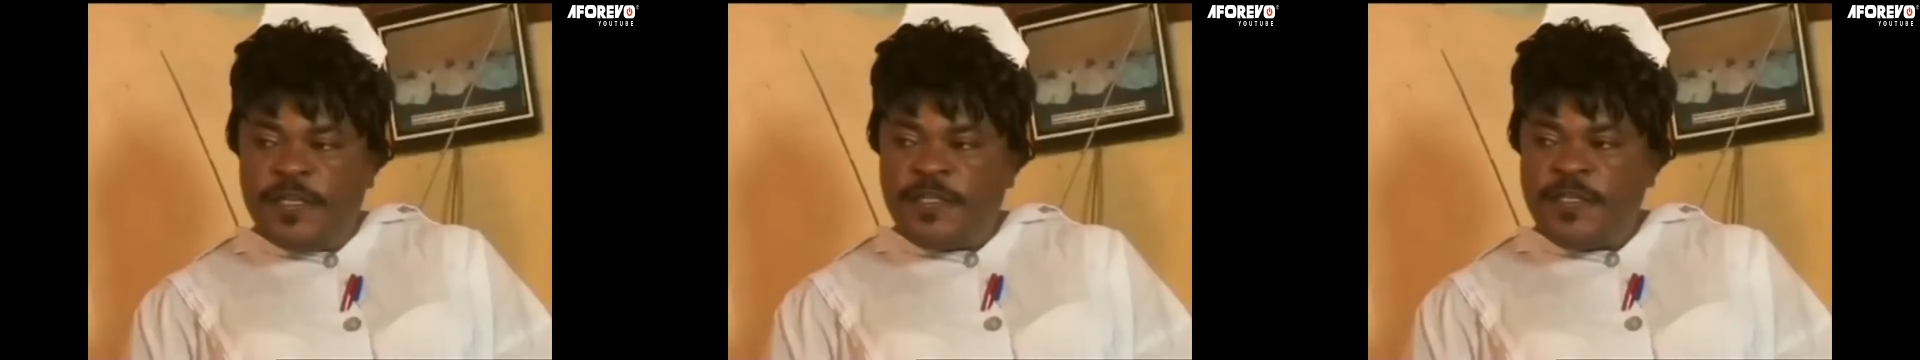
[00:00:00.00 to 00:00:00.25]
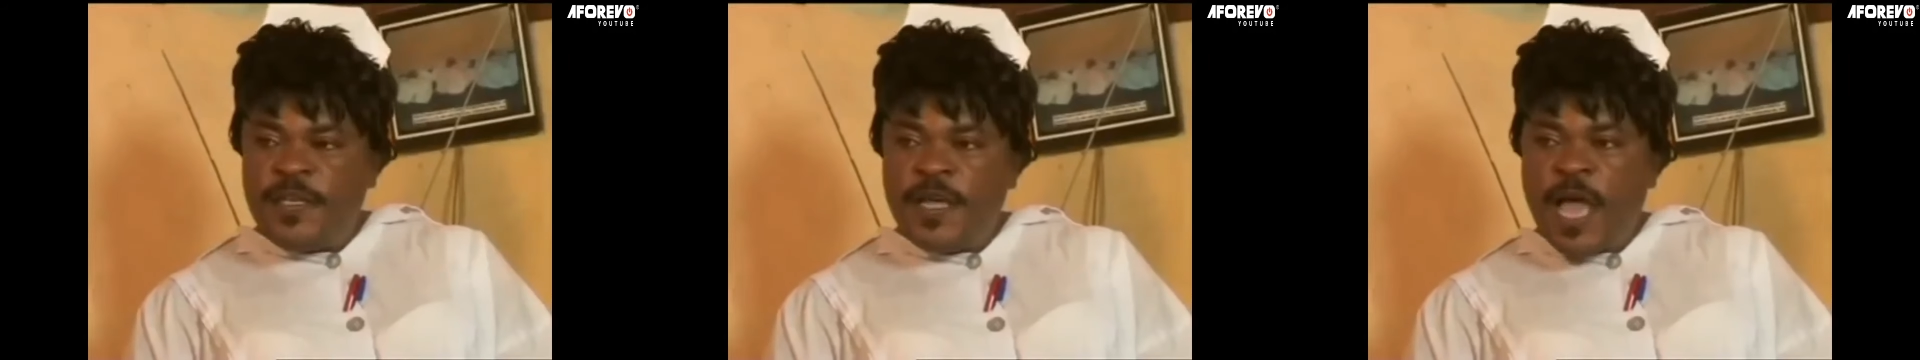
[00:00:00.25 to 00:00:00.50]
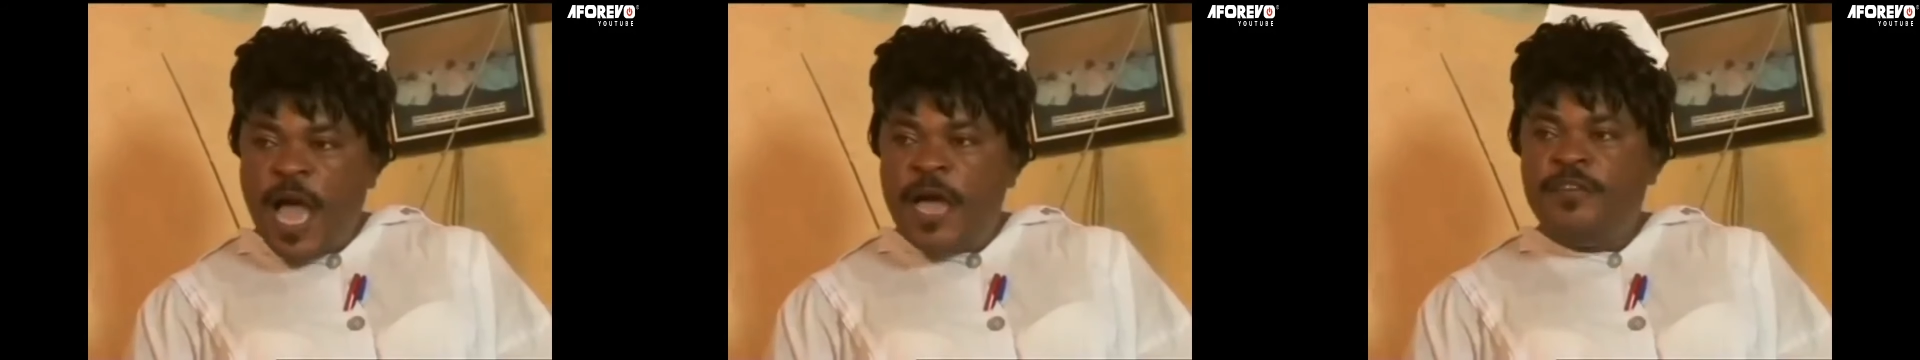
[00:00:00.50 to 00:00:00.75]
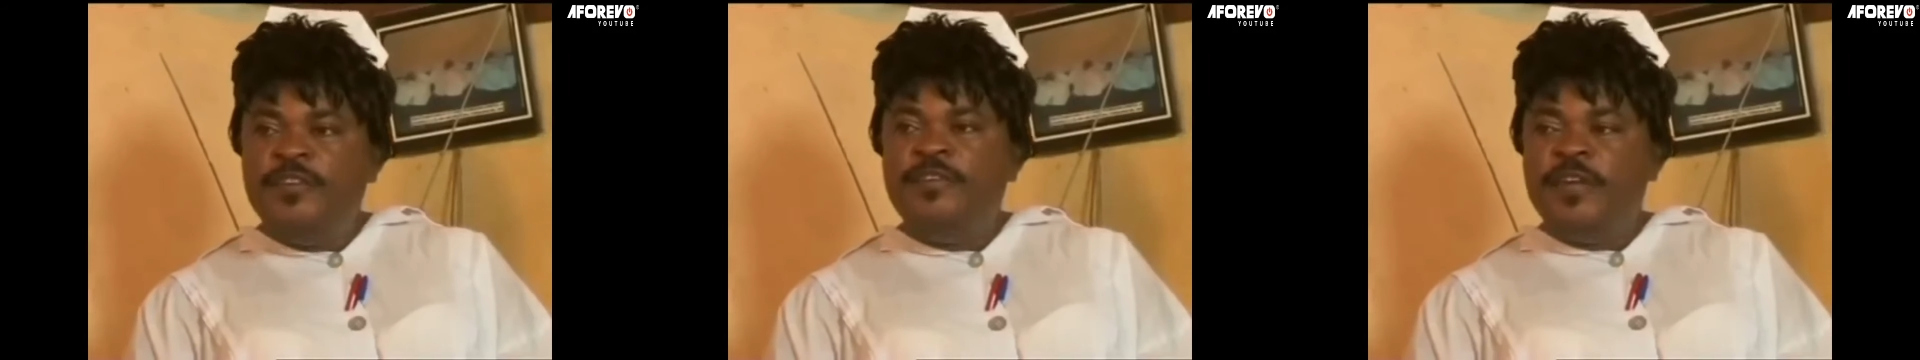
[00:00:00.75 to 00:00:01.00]
Yes.
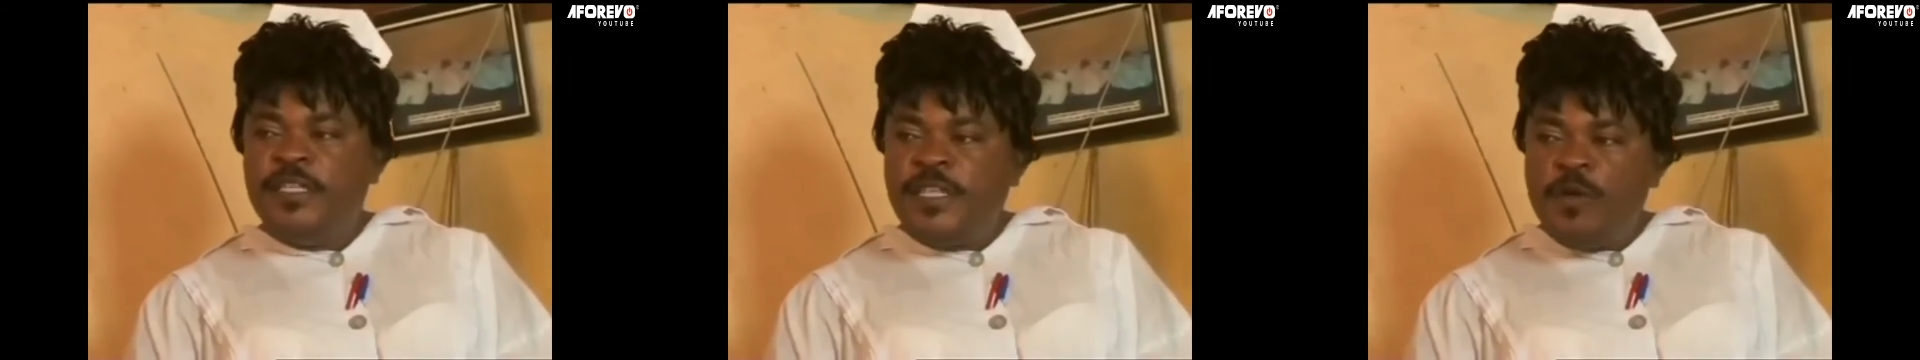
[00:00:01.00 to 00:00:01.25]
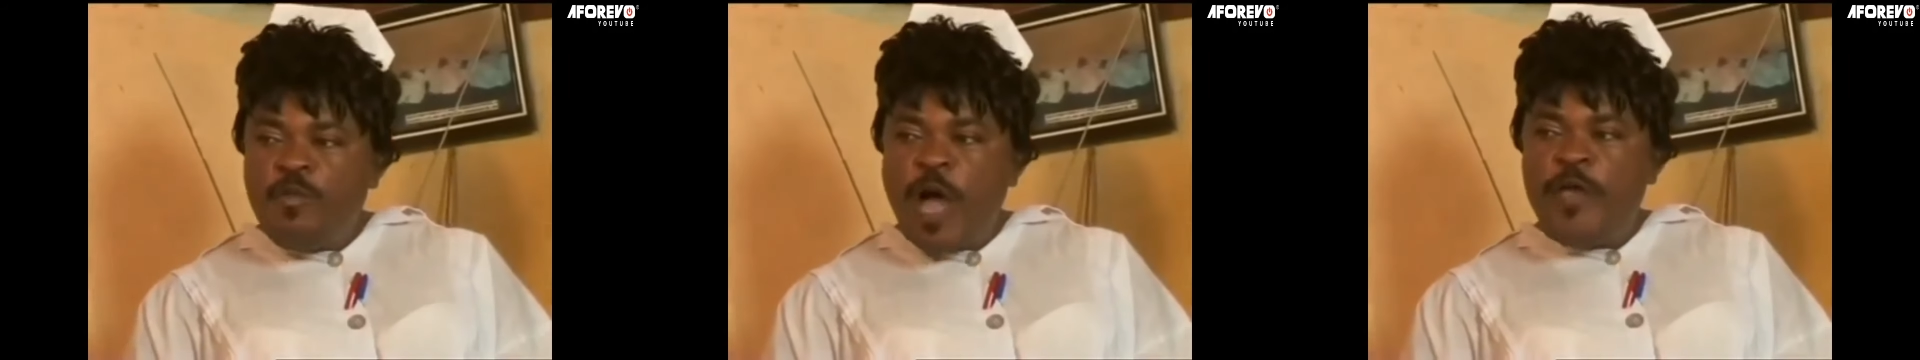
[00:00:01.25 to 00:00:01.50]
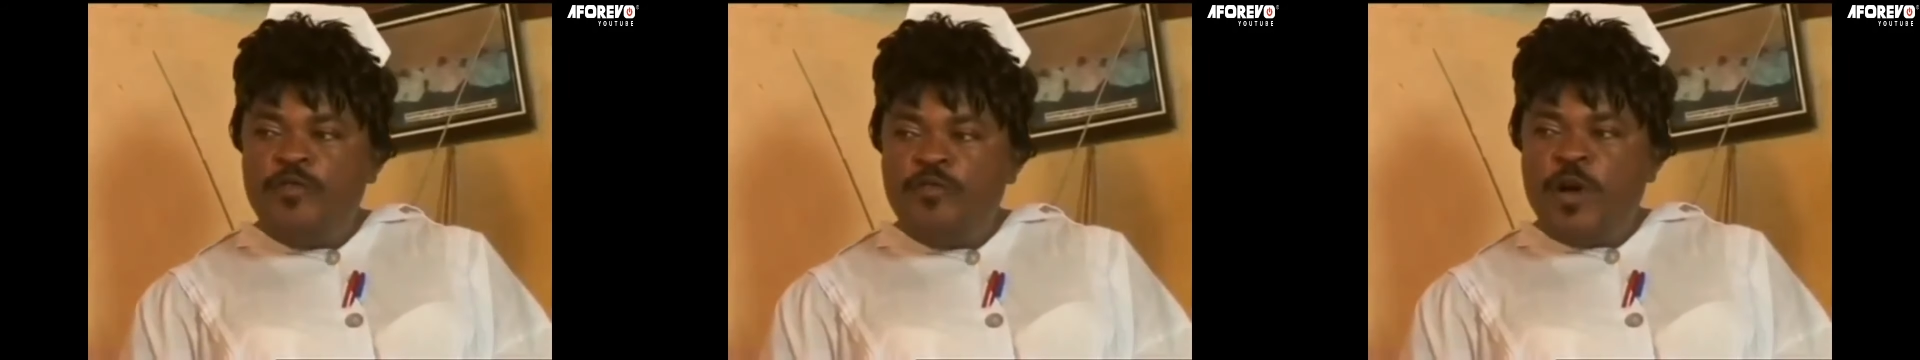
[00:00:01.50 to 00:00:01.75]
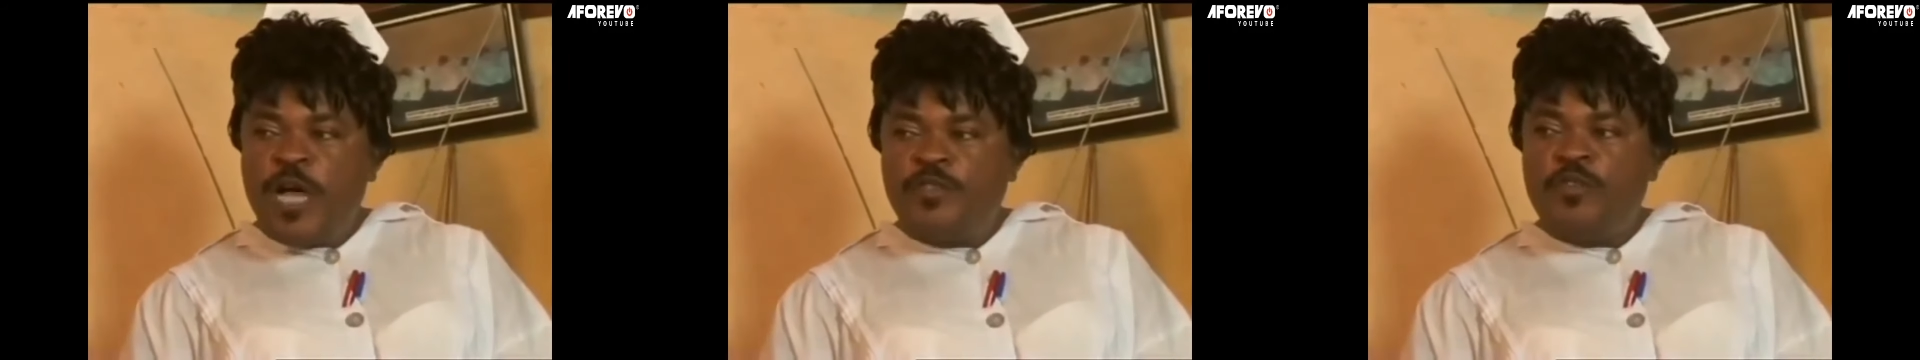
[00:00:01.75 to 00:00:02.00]
And the reason why
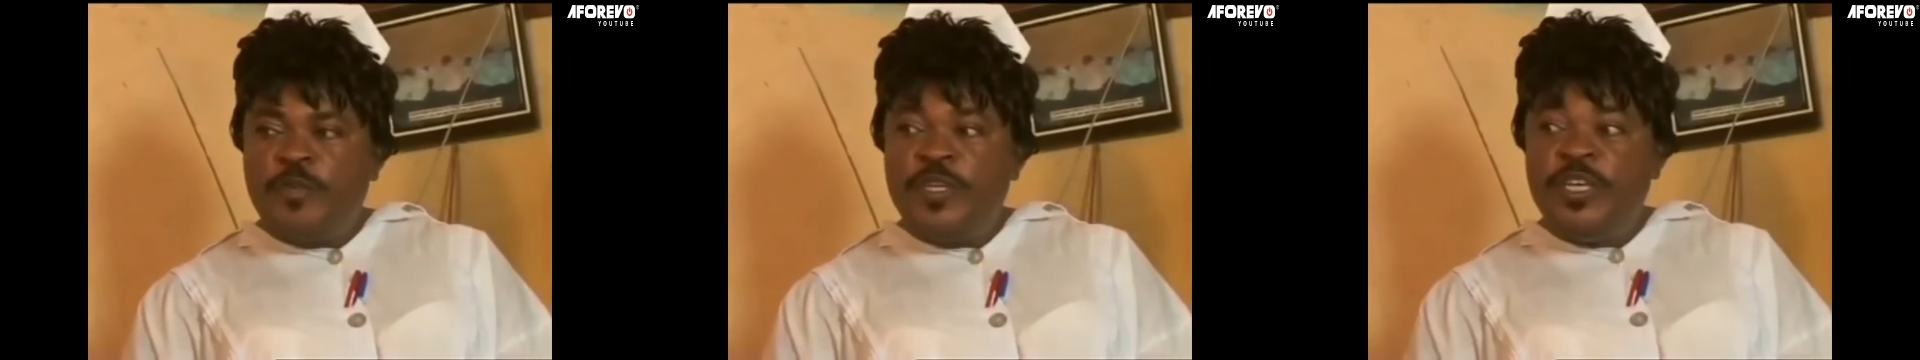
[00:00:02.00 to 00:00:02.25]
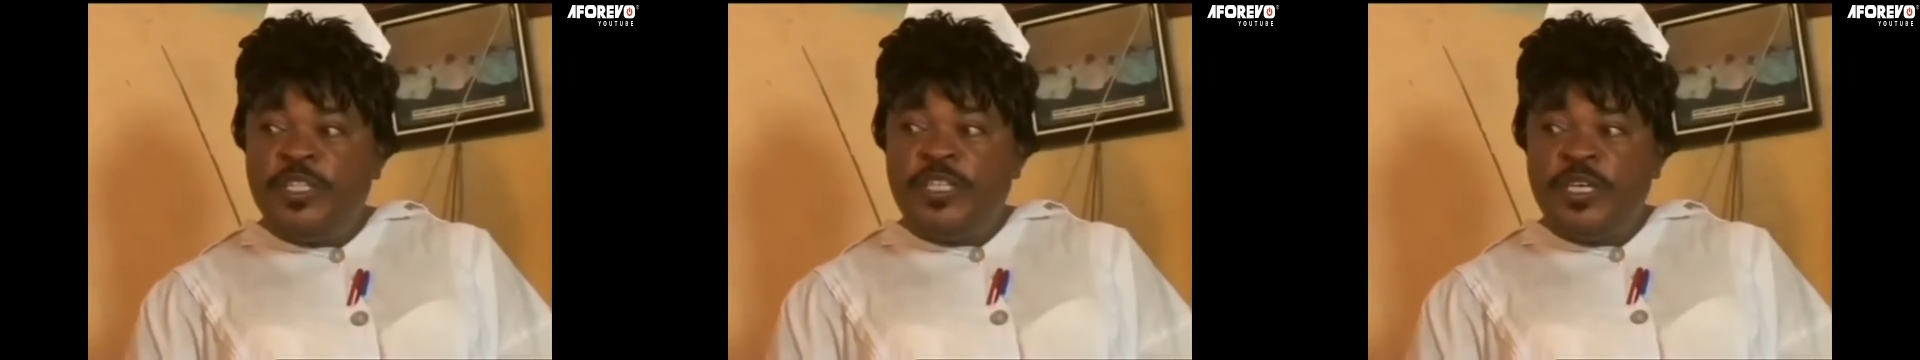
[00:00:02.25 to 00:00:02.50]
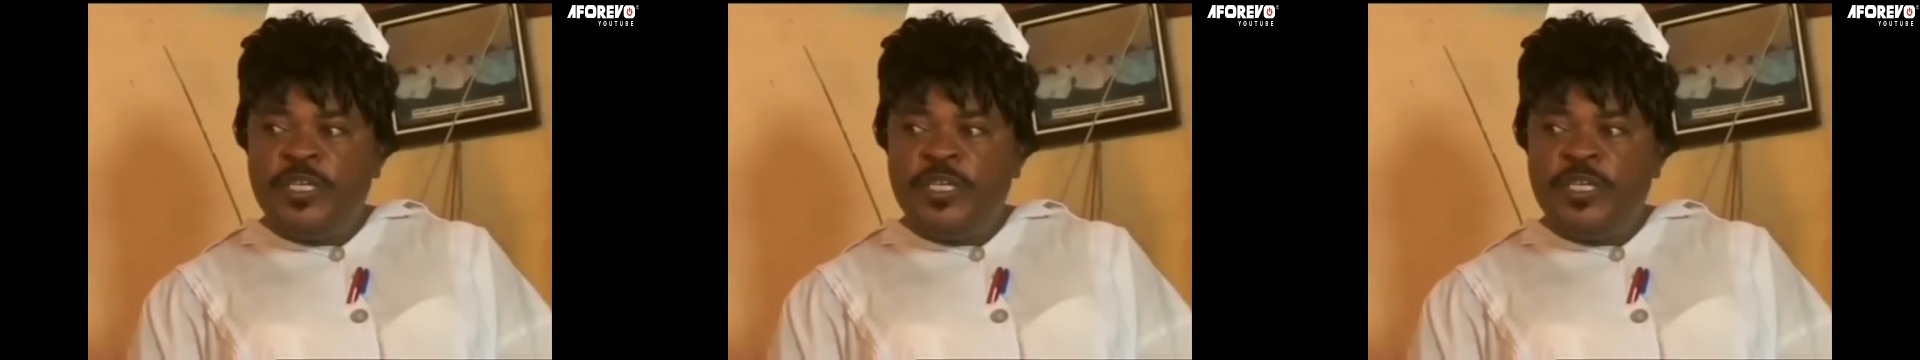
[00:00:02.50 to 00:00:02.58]
you have to be